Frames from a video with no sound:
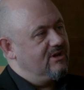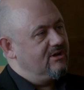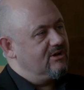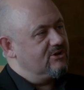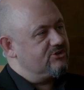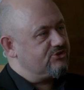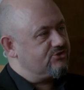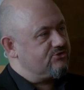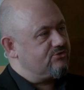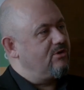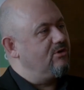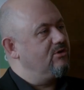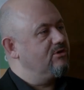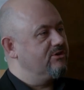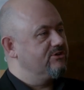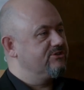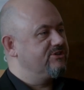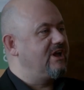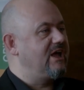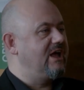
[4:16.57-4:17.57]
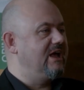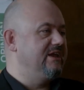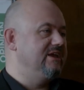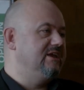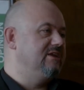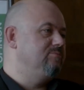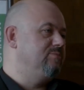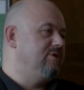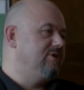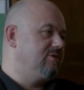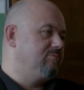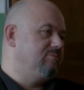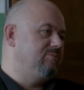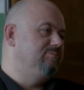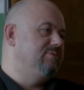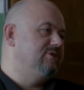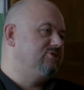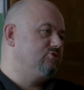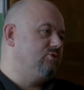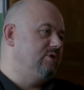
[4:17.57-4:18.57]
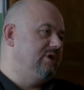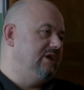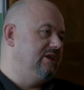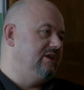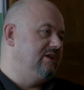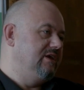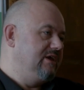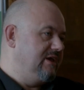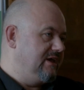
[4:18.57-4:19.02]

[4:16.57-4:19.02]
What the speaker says: a stronger tie-in between